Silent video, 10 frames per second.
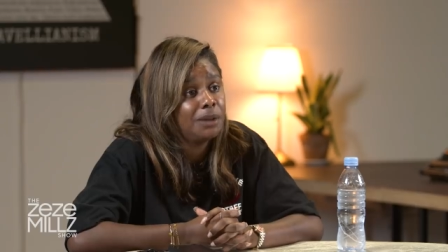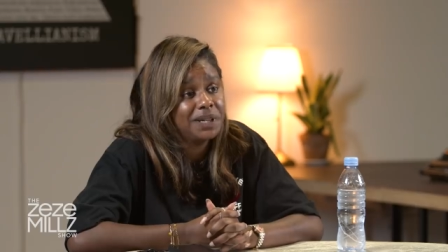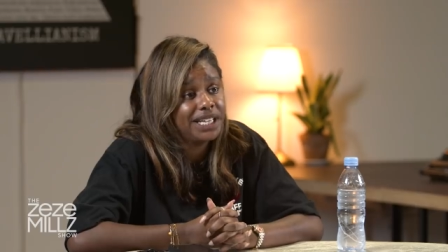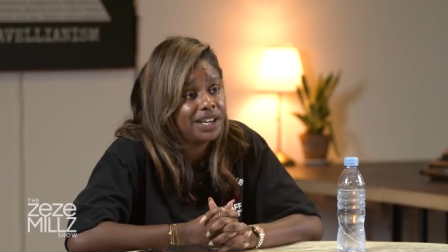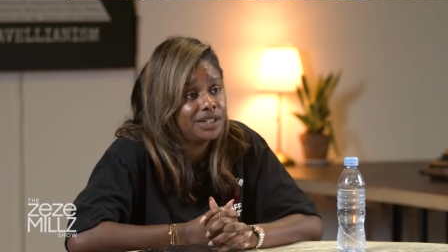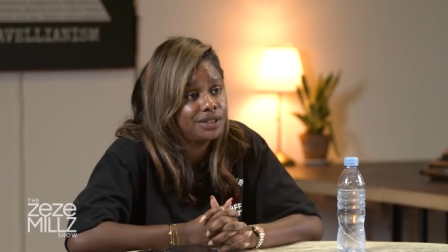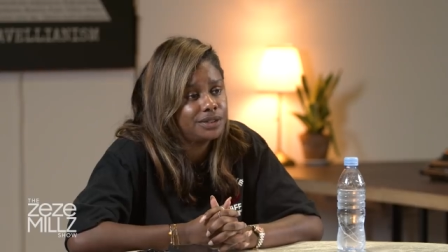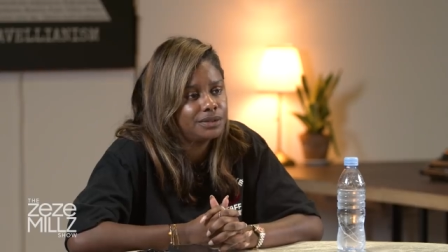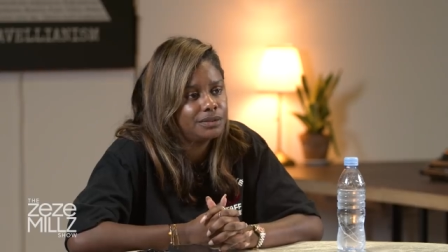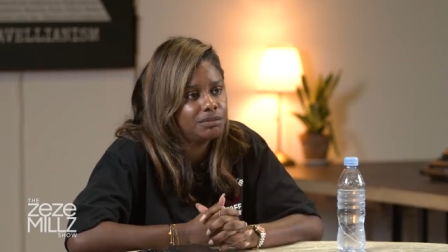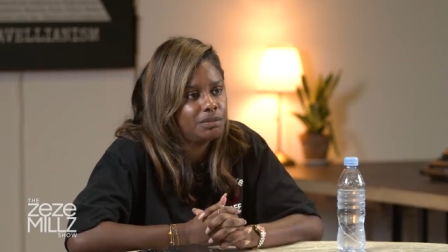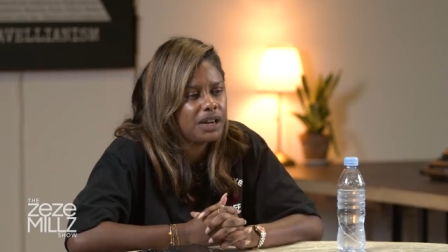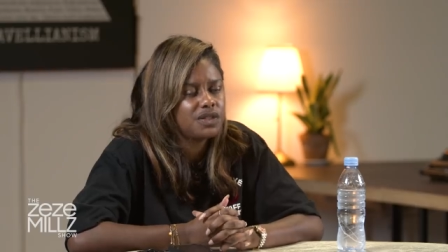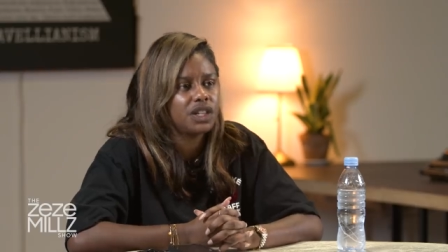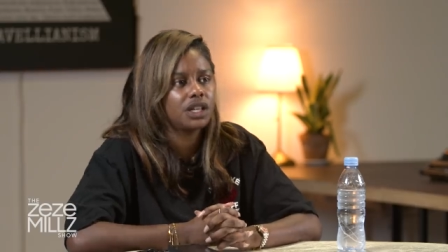I'm a Leo. But
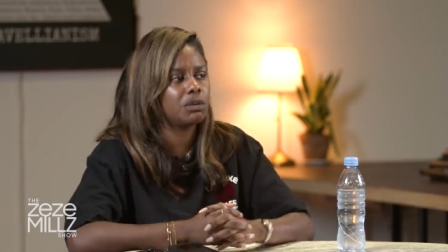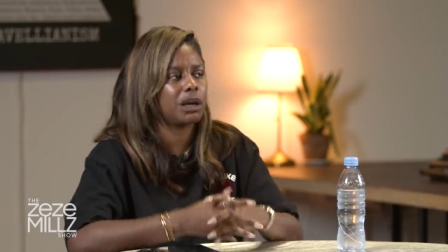I was thinking